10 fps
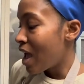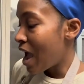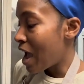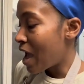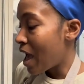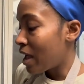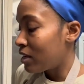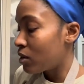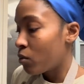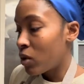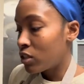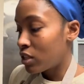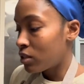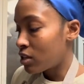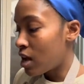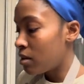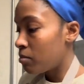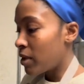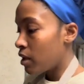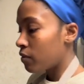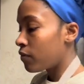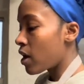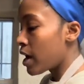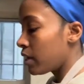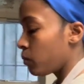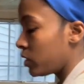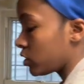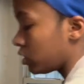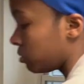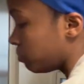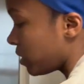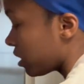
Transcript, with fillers: And once they're done being fried, we just pick